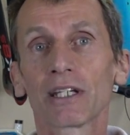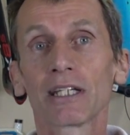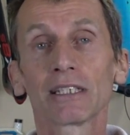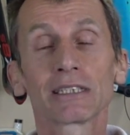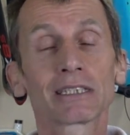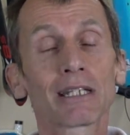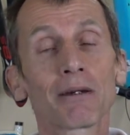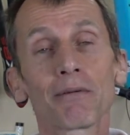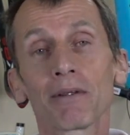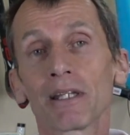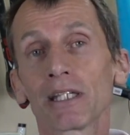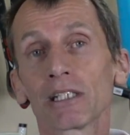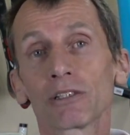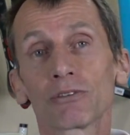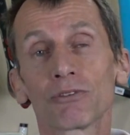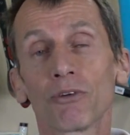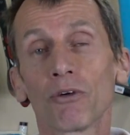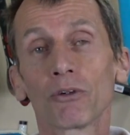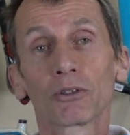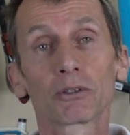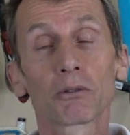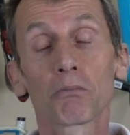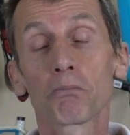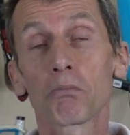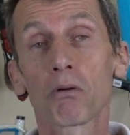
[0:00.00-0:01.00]
And some of these
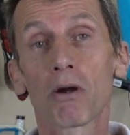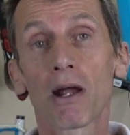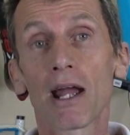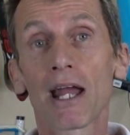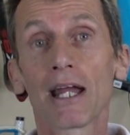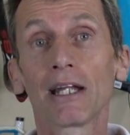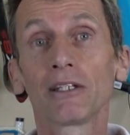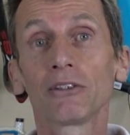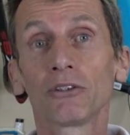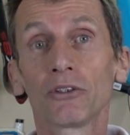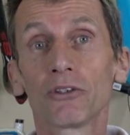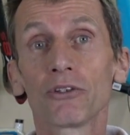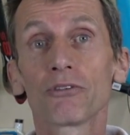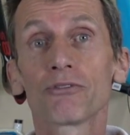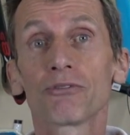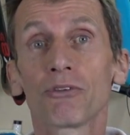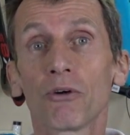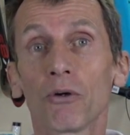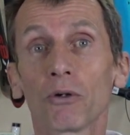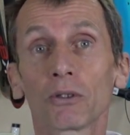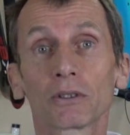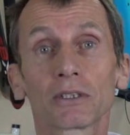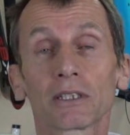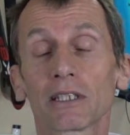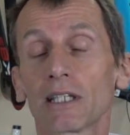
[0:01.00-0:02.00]
forks are brand new
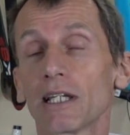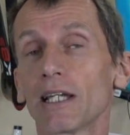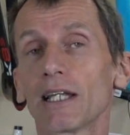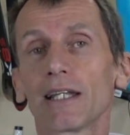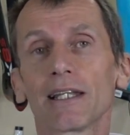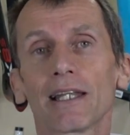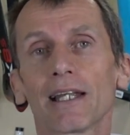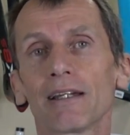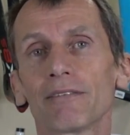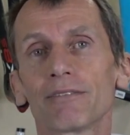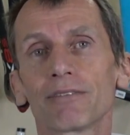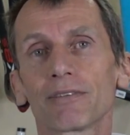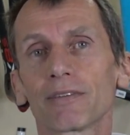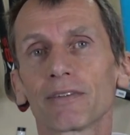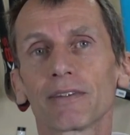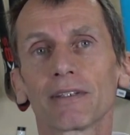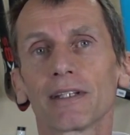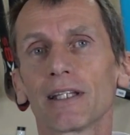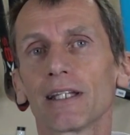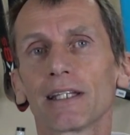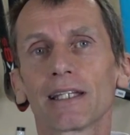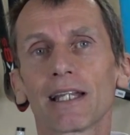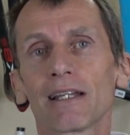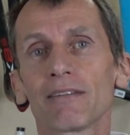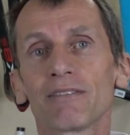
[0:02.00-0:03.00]
forks. They've
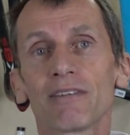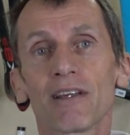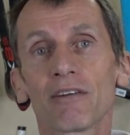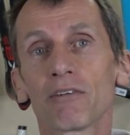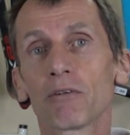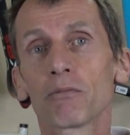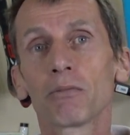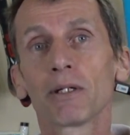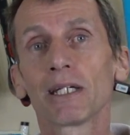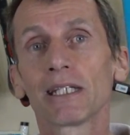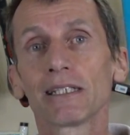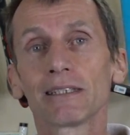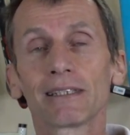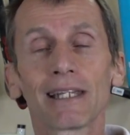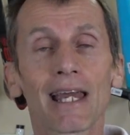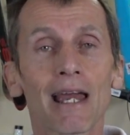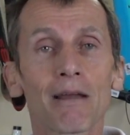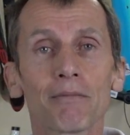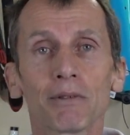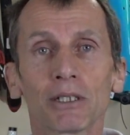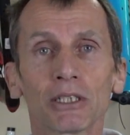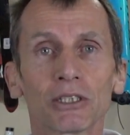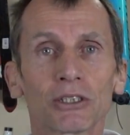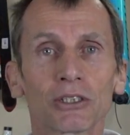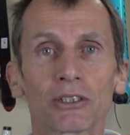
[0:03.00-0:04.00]
never been
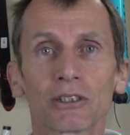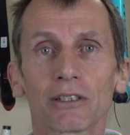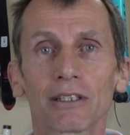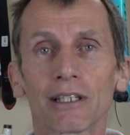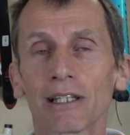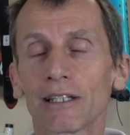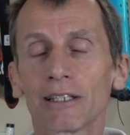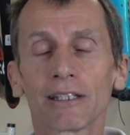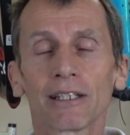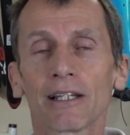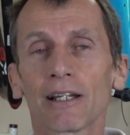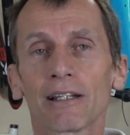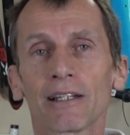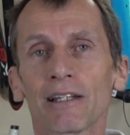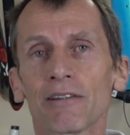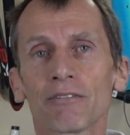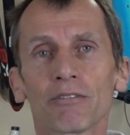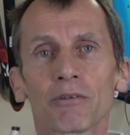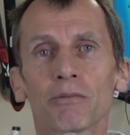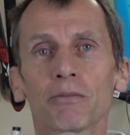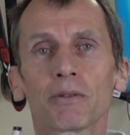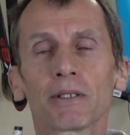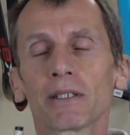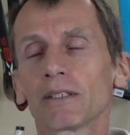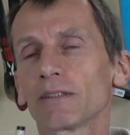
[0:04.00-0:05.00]
damaged, you know,
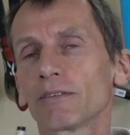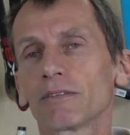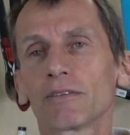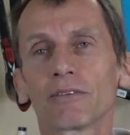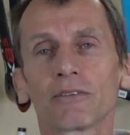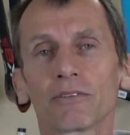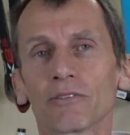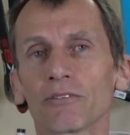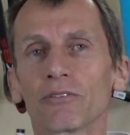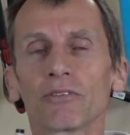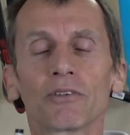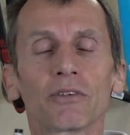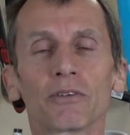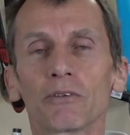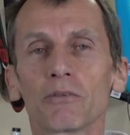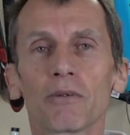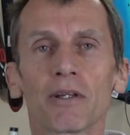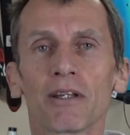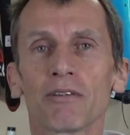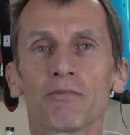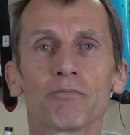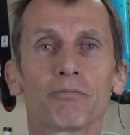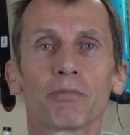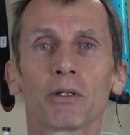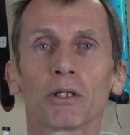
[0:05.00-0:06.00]
never been
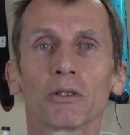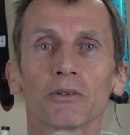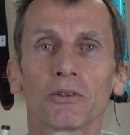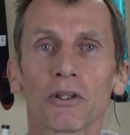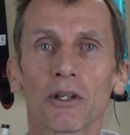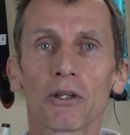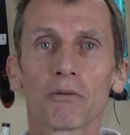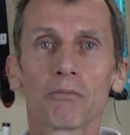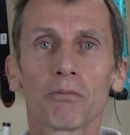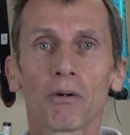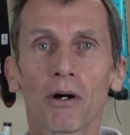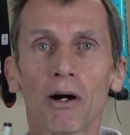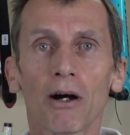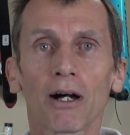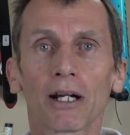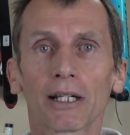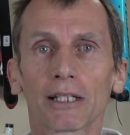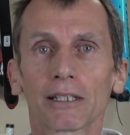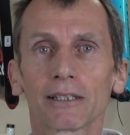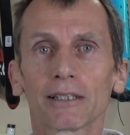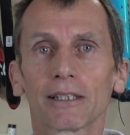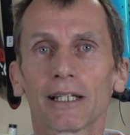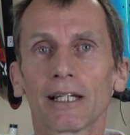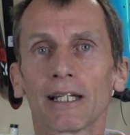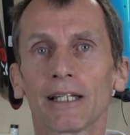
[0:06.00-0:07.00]
even built on a
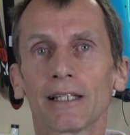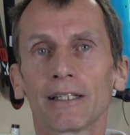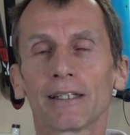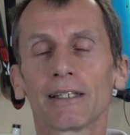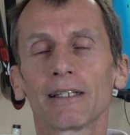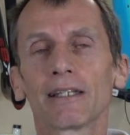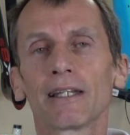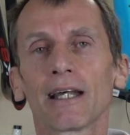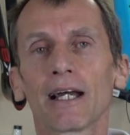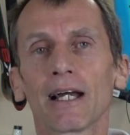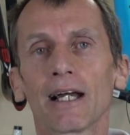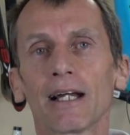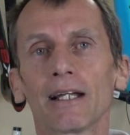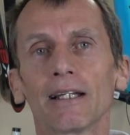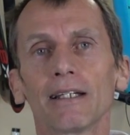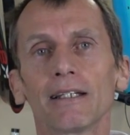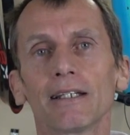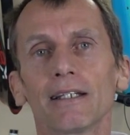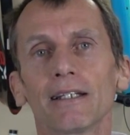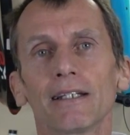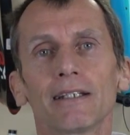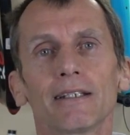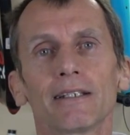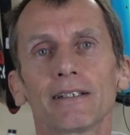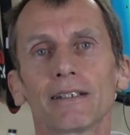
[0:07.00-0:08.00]
bike. And
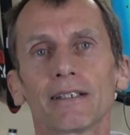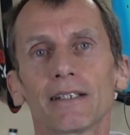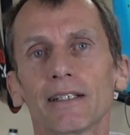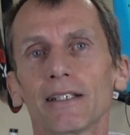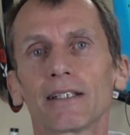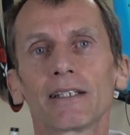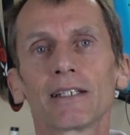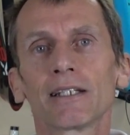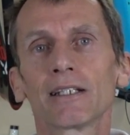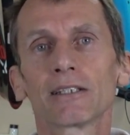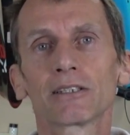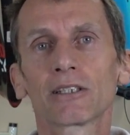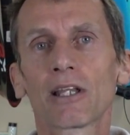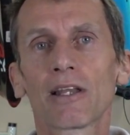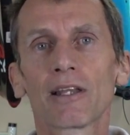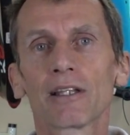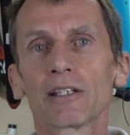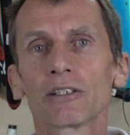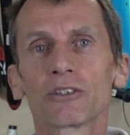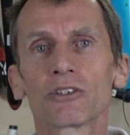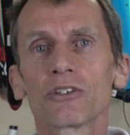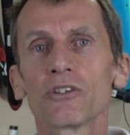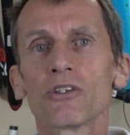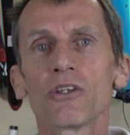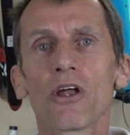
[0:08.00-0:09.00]
you know, so
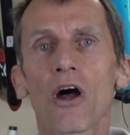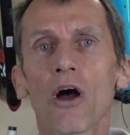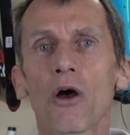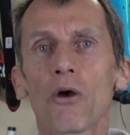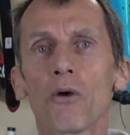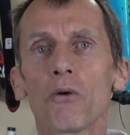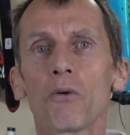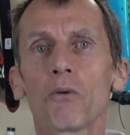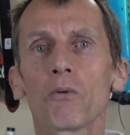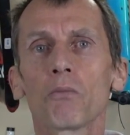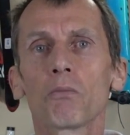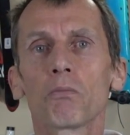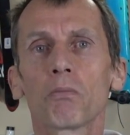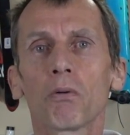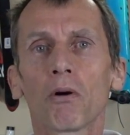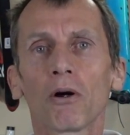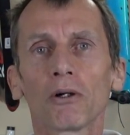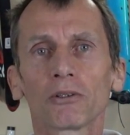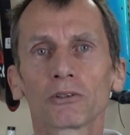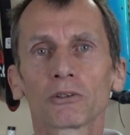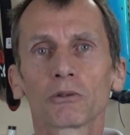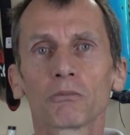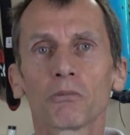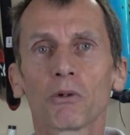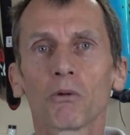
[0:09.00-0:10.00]
there's no
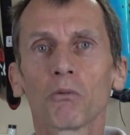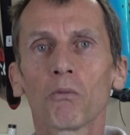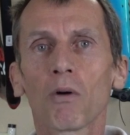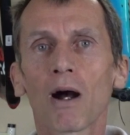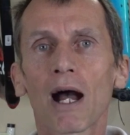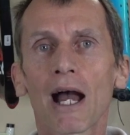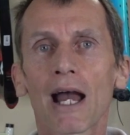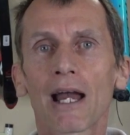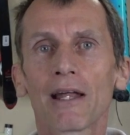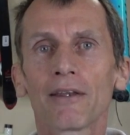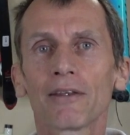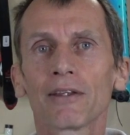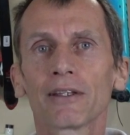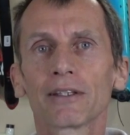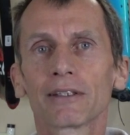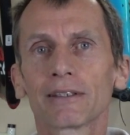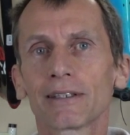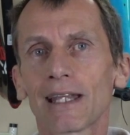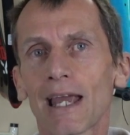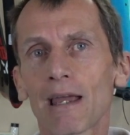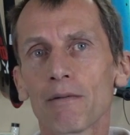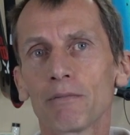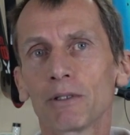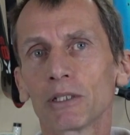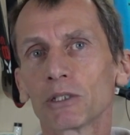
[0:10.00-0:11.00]
possible way that
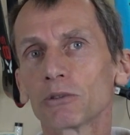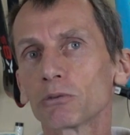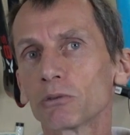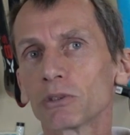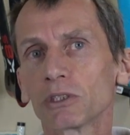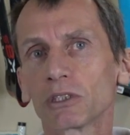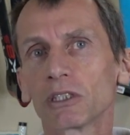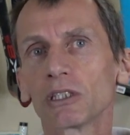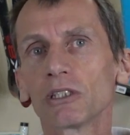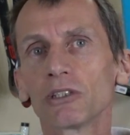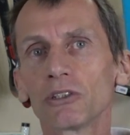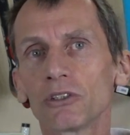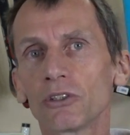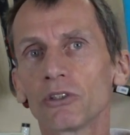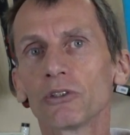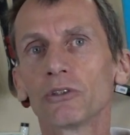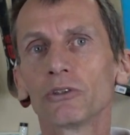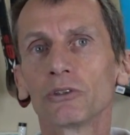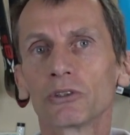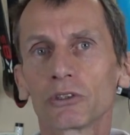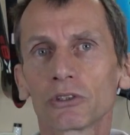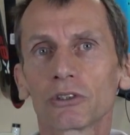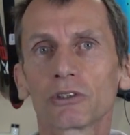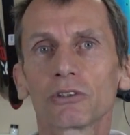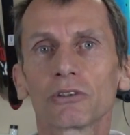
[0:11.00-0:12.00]
damage was
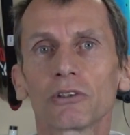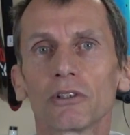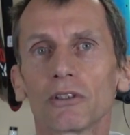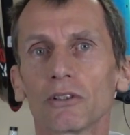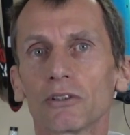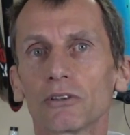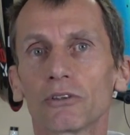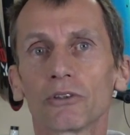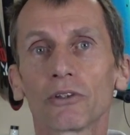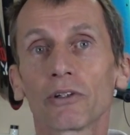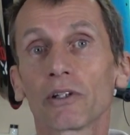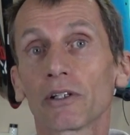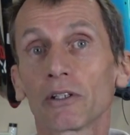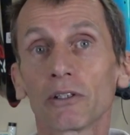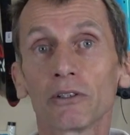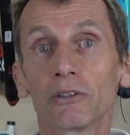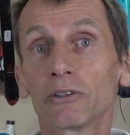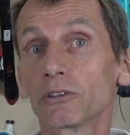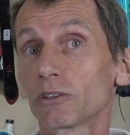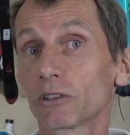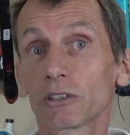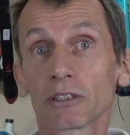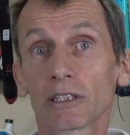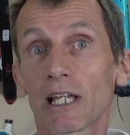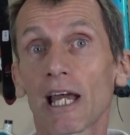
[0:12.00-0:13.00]
induced during
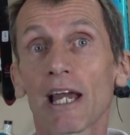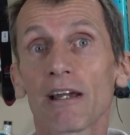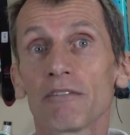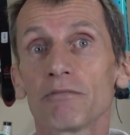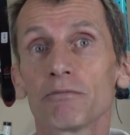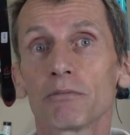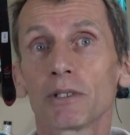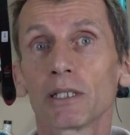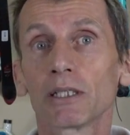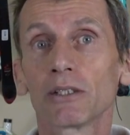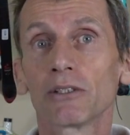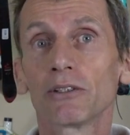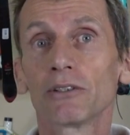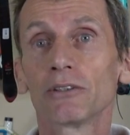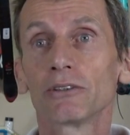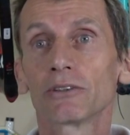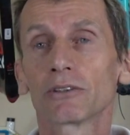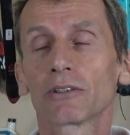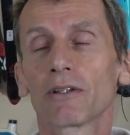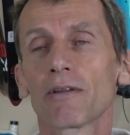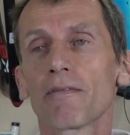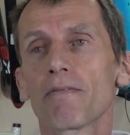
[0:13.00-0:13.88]
use, because they haven't been used.